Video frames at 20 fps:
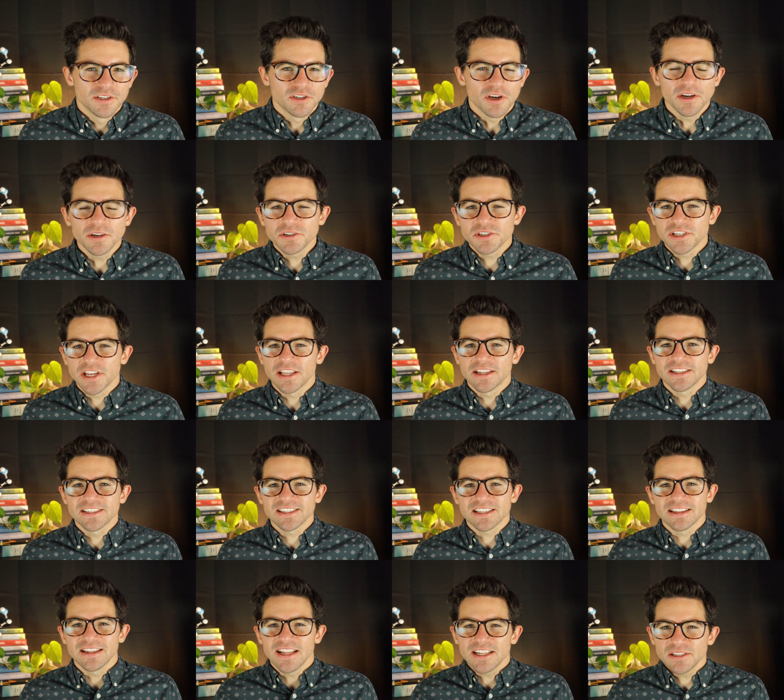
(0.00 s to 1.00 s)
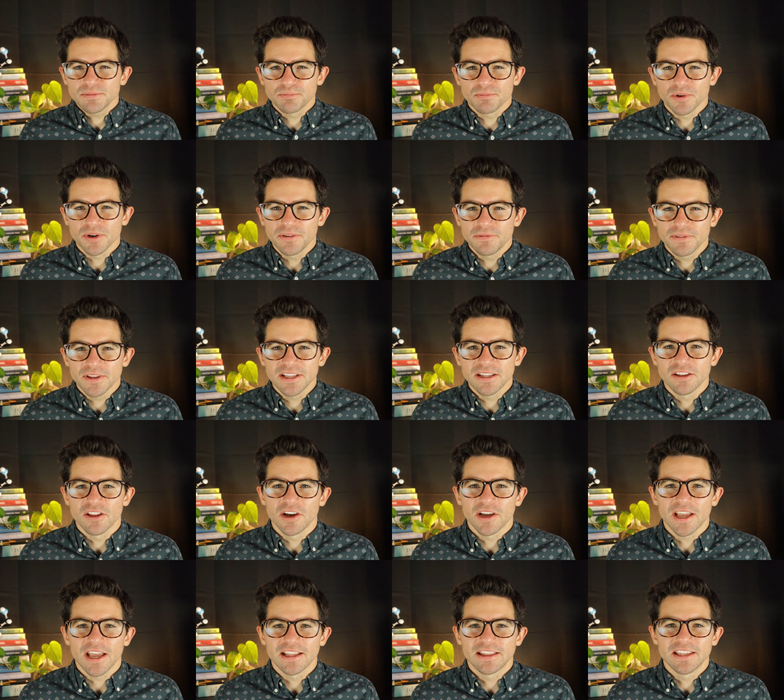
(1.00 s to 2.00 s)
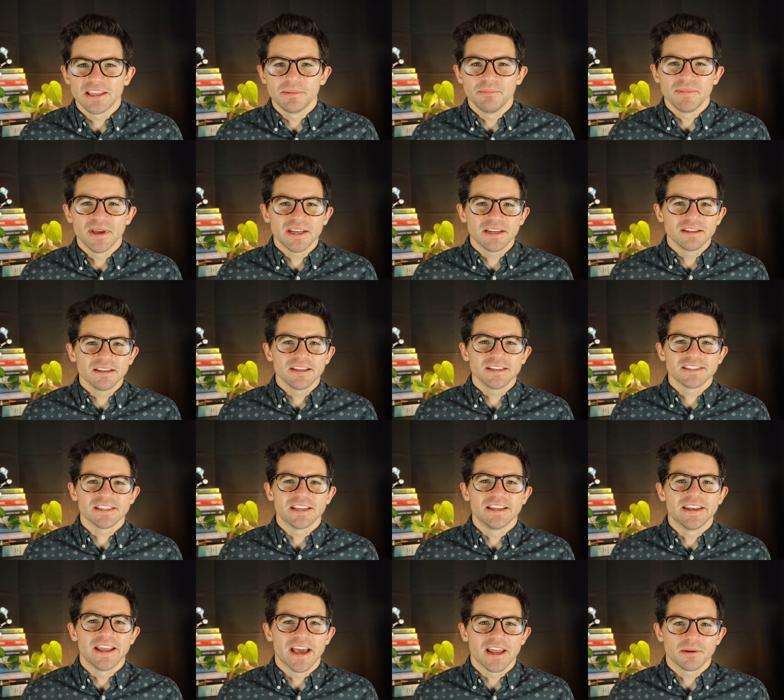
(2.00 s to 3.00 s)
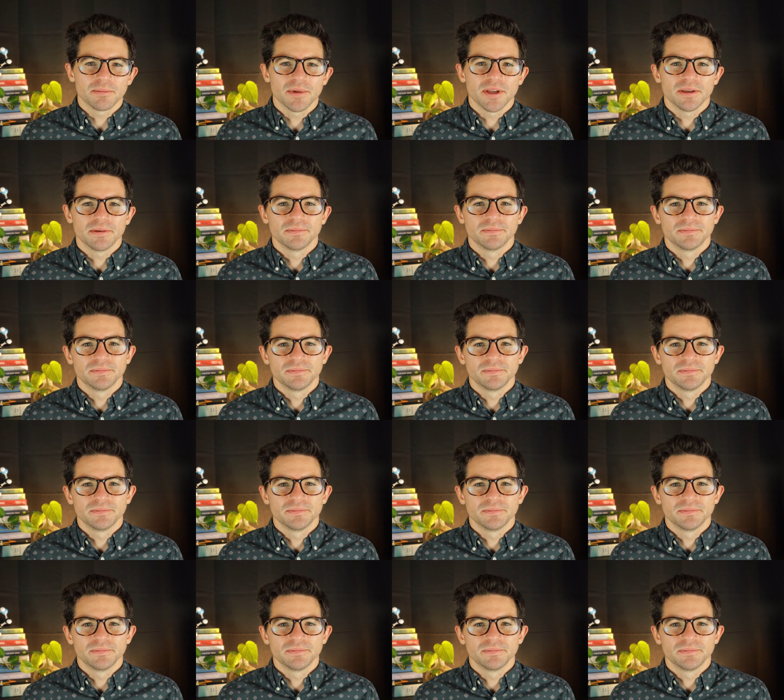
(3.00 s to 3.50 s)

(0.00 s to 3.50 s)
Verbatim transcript: To understand this, let's briefly look at the amygdala's anatomy.